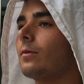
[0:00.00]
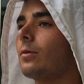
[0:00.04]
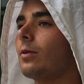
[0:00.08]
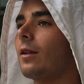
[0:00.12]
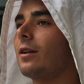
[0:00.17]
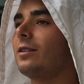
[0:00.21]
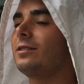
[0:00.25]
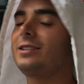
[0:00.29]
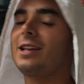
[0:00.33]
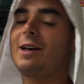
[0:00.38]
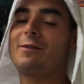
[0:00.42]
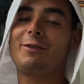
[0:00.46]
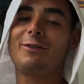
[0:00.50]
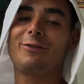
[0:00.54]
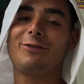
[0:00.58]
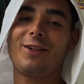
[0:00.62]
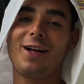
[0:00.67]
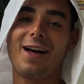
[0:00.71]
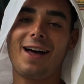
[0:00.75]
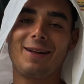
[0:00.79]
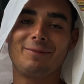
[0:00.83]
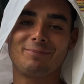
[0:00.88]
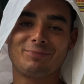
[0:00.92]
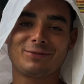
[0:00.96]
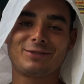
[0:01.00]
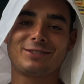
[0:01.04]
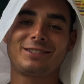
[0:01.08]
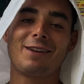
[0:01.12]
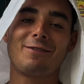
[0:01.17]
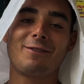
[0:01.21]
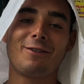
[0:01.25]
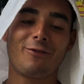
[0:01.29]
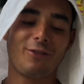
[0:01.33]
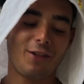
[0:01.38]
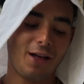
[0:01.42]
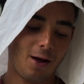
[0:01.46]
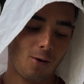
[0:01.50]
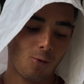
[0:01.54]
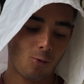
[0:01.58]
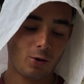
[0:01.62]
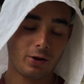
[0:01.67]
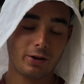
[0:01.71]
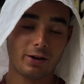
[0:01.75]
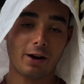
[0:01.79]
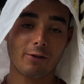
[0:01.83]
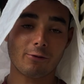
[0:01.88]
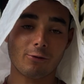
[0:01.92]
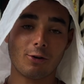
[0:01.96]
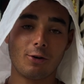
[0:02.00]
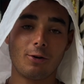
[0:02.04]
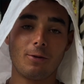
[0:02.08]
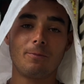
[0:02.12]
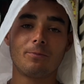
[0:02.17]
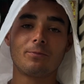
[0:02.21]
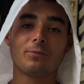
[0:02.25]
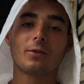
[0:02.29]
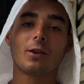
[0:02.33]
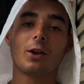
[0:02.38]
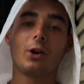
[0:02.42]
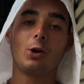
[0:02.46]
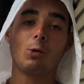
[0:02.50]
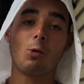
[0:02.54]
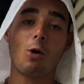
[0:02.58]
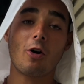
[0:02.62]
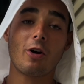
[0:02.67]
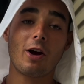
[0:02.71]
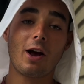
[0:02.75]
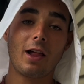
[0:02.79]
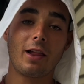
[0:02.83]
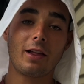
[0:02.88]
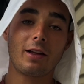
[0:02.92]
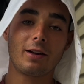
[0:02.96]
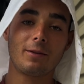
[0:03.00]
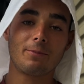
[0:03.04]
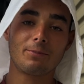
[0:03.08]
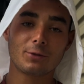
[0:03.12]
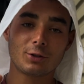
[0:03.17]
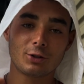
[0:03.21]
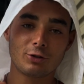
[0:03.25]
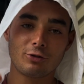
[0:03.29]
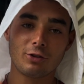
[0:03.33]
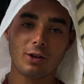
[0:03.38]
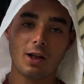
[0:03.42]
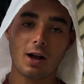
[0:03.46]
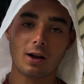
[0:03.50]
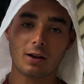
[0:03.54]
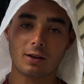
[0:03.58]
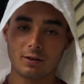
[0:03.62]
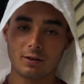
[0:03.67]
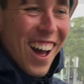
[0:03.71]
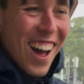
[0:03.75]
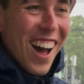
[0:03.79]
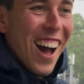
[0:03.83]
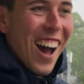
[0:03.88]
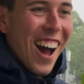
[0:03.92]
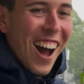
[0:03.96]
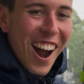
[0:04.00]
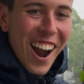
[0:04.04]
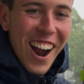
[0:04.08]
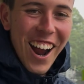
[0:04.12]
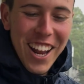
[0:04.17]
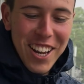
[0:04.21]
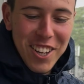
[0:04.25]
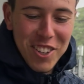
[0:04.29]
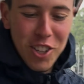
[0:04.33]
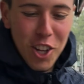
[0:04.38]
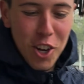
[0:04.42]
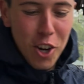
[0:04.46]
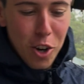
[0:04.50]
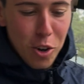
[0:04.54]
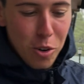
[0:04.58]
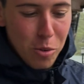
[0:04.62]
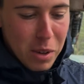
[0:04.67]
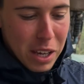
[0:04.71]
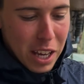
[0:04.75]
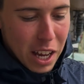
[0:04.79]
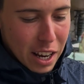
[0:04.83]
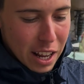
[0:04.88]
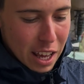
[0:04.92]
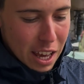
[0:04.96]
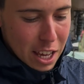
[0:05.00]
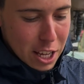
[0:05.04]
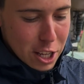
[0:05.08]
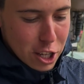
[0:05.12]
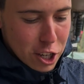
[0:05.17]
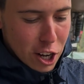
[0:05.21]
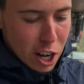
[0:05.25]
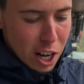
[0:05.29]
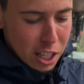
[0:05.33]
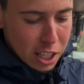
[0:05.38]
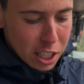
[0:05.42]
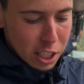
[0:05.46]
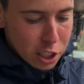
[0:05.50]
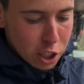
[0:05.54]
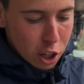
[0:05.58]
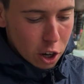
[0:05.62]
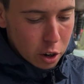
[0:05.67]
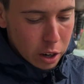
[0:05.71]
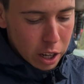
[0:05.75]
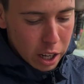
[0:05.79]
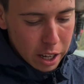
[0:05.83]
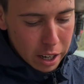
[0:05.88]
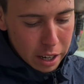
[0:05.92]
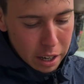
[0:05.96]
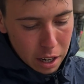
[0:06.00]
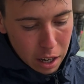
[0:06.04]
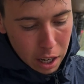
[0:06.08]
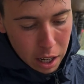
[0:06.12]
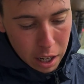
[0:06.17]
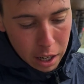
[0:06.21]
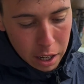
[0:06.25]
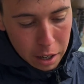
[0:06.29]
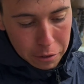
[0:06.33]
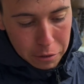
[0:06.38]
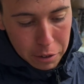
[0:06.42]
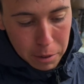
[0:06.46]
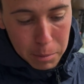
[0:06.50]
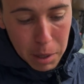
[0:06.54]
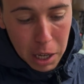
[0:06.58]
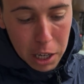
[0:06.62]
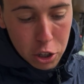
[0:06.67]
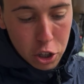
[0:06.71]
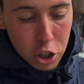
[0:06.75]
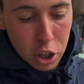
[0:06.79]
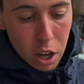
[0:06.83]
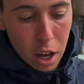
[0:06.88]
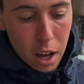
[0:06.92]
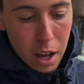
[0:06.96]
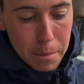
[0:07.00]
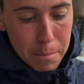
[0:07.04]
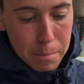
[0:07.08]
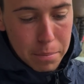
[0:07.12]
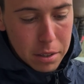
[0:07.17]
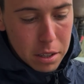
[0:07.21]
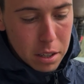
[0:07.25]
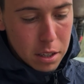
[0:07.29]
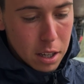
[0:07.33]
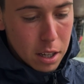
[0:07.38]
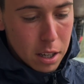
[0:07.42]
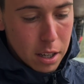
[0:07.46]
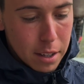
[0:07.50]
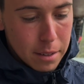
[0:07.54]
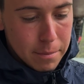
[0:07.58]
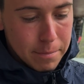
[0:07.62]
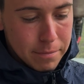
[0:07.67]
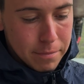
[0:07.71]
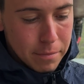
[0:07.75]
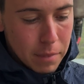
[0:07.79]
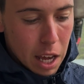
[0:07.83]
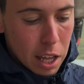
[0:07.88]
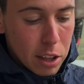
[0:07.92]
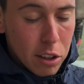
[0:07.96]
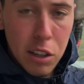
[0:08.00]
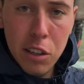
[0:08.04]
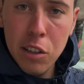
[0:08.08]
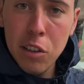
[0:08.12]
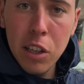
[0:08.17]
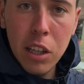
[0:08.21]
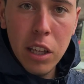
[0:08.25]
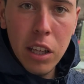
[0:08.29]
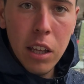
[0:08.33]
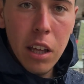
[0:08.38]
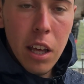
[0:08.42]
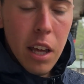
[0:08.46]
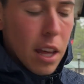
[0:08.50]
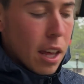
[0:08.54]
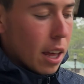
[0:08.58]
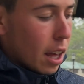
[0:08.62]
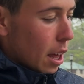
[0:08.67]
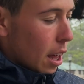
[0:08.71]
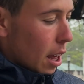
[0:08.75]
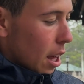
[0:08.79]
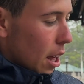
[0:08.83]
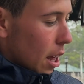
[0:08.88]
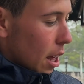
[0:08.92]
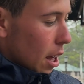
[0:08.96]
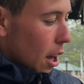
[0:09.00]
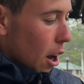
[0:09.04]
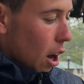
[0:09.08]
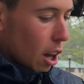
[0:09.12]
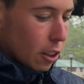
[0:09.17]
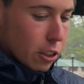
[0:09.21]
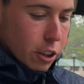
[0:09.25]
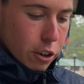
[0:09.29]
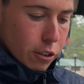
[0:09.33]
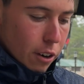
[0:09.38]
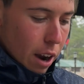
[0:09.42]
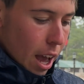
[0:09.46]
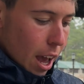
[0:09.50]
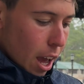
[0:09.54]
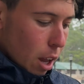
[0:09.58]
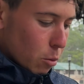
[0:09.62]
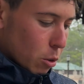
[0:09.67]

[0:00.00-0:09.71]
7 flat. 7 flat. Winyan roll. Nuwara Eliya, Sri Lanka. All right, so we got a chocolate donut from that shop. As you can see, on the grind, we're